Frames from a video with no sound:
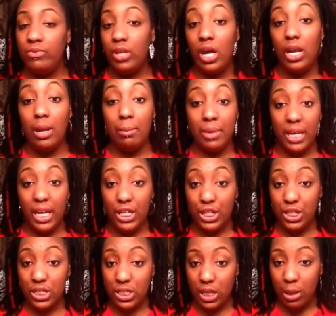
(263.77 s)
the
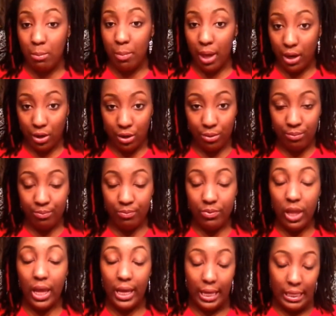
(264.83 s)
eliminations get better.
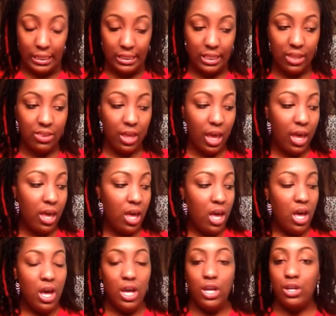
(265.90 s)
I can say that
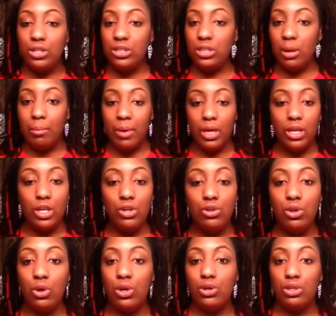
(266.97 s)
your stomach, you
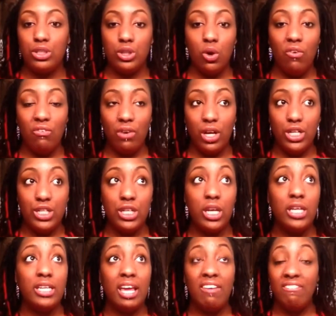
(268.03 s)
know, you're still flushing
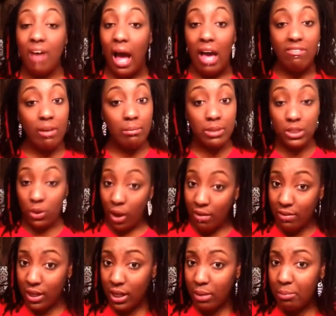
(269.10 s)
it. Day five, I'm still
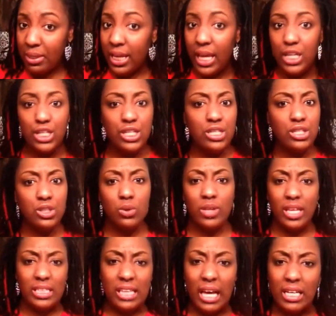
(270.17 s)
having eliminations, so
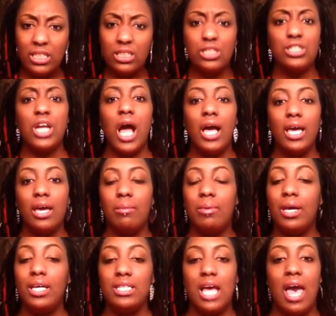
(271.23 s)
that's kind of shocking
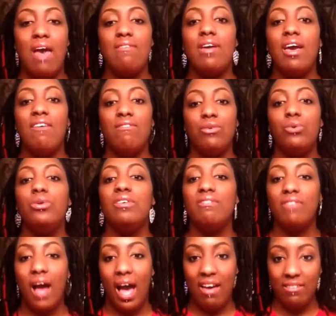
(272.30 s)
because I haven't had food in
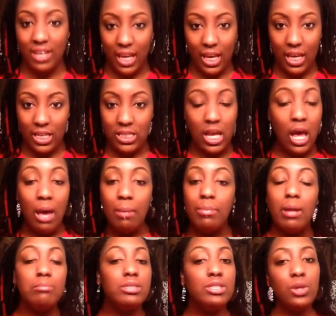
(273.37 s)
five days,
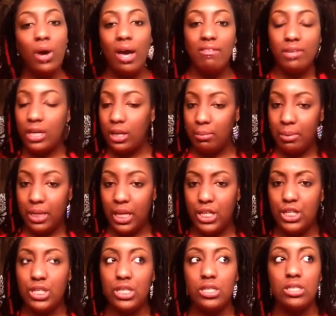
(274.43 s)
but I'm still having
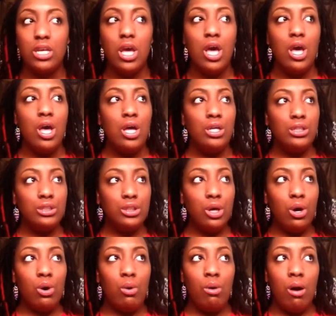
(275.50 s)
eliminations.
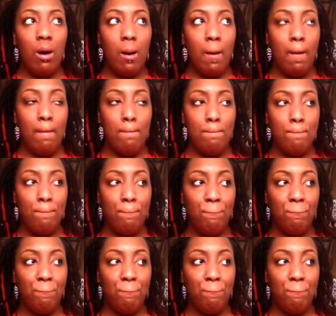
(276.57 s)
So um,